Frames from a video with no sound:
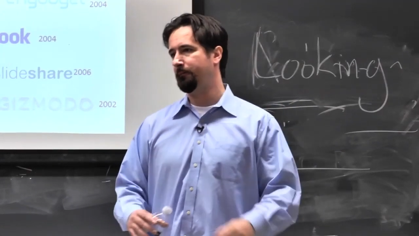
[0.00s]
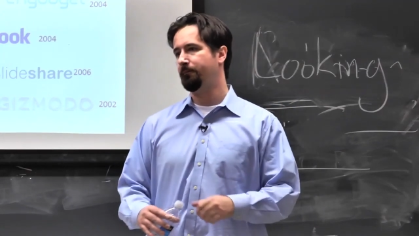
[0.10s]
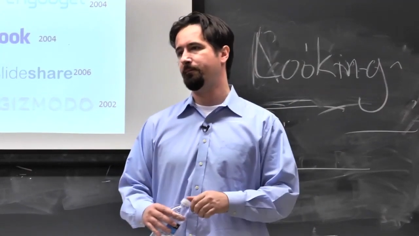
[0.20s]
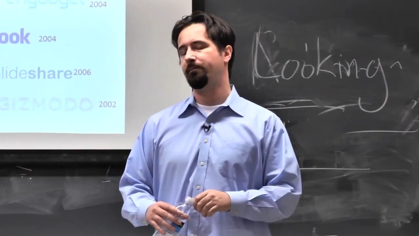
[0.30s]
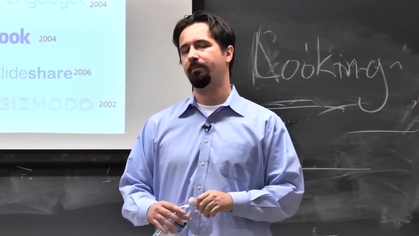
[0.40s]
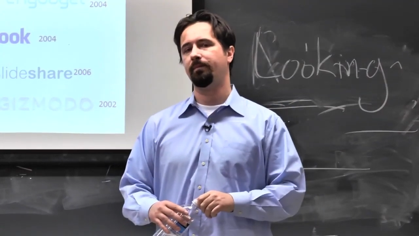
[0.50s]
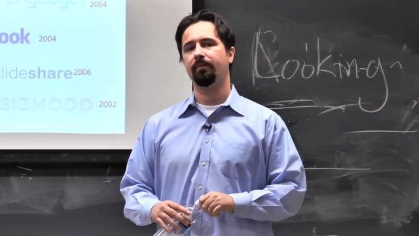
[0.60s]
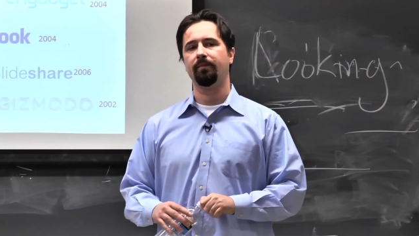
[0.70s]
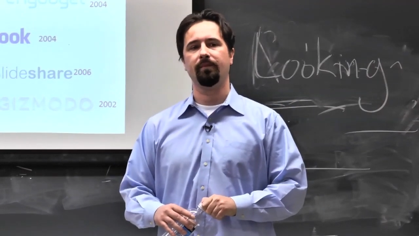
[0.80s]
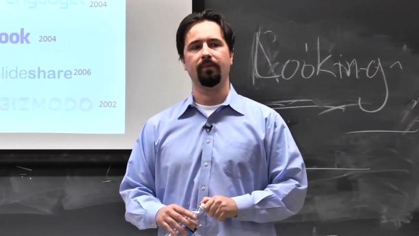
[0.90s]

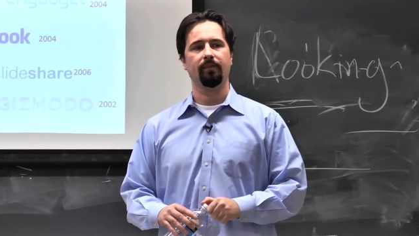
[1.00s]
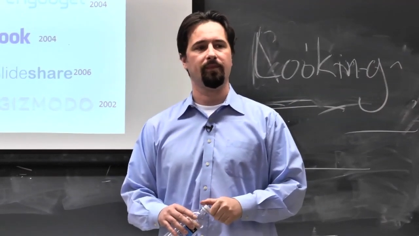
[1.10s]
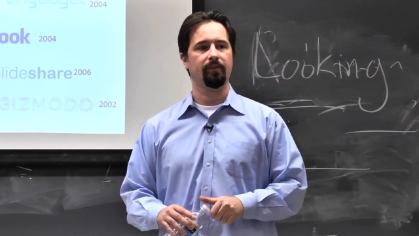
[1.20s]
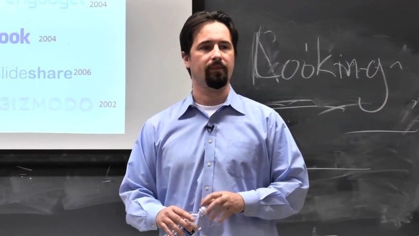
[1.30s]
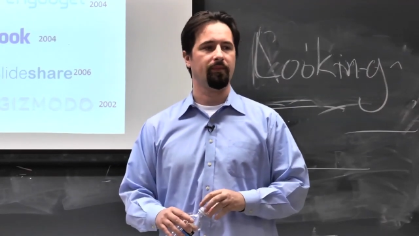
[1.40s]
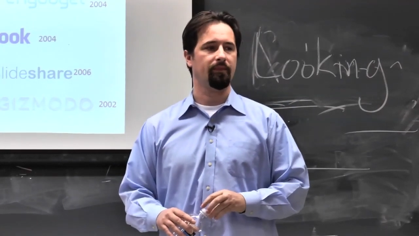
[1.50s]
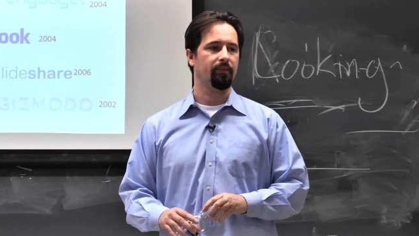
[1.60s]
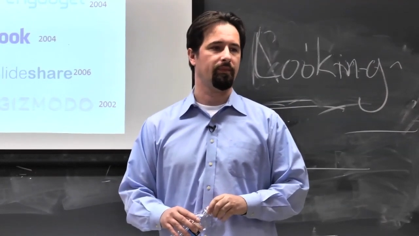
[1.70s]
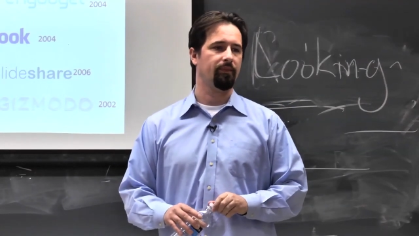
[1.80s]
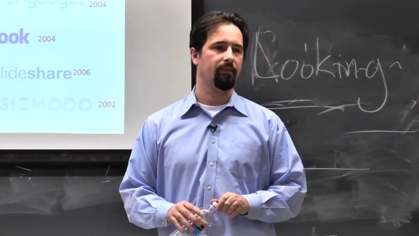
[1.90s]

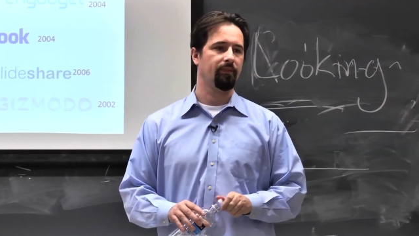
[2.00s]
Nothing is said.